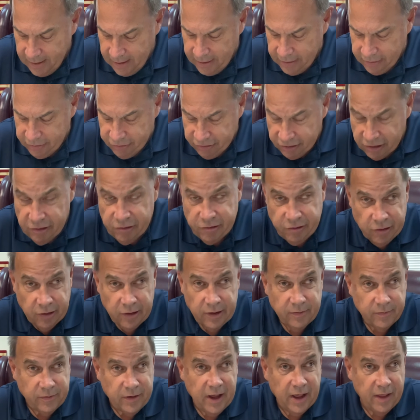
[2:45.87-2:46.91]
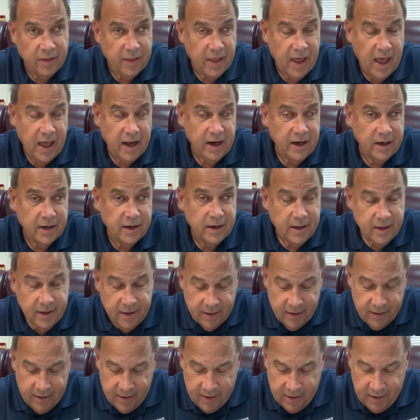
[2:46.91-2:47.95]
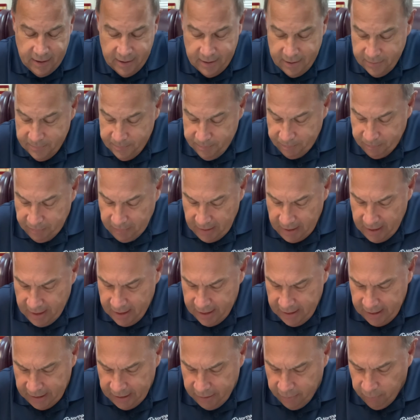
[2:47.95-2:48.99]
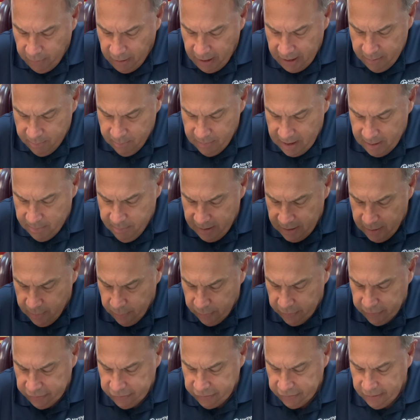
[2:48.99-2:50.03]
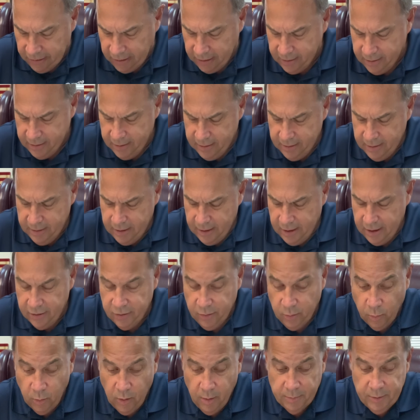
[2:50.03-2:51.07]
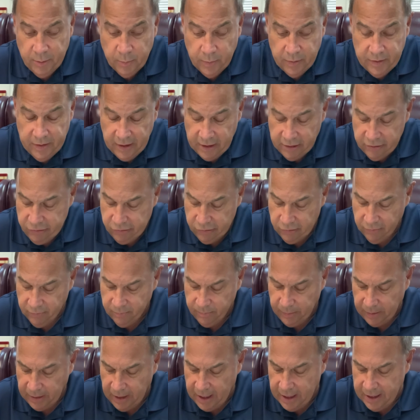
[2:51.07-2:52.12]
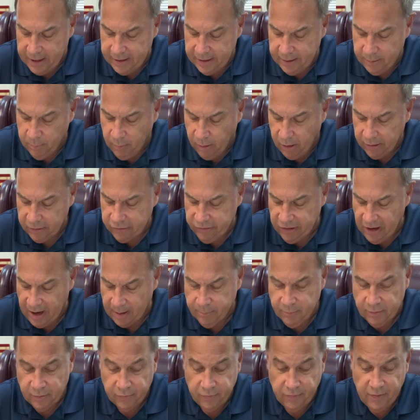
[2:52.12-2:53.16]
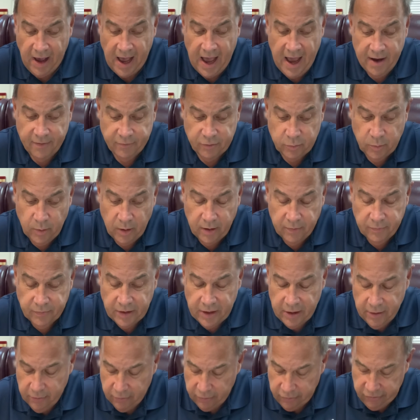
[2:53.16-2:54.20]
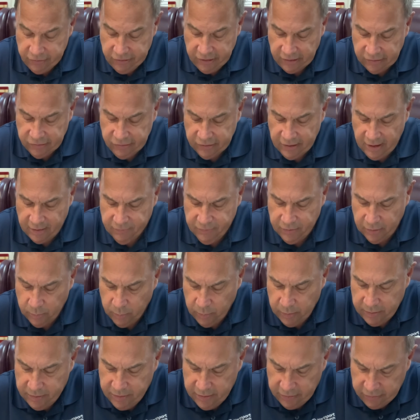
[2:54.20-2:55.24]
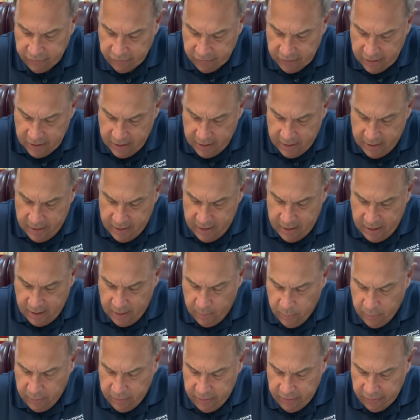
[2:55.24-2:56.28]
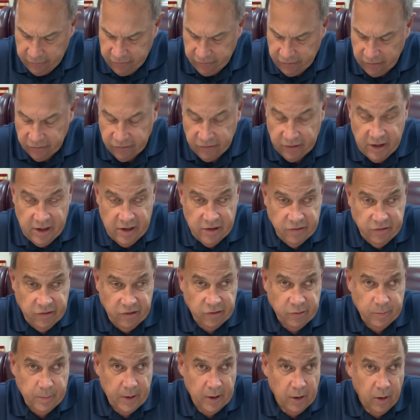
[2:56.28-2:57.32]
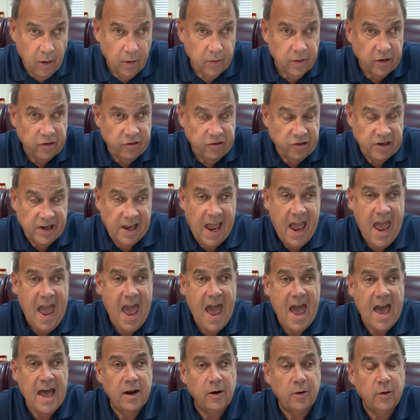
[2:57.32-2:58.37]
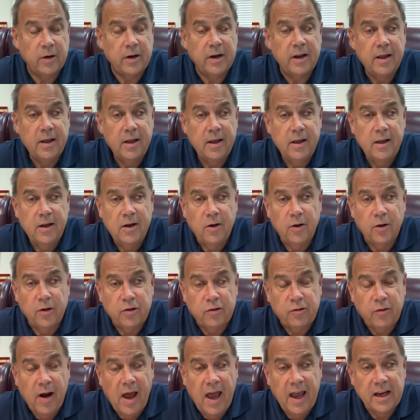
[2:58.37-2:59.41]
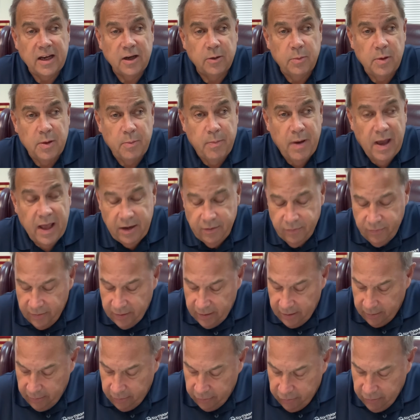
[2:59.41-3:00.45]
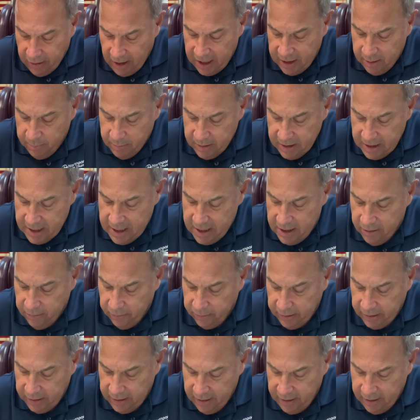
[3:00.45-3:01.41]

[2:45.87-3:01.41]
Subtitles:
She should have done that. And at any rate, maybe it was the woman with the issue of blood in Mark chapter 5, 12 years she'd suffered with this disease. She spent all that she had on trying to be benefited, on trying to be healed, and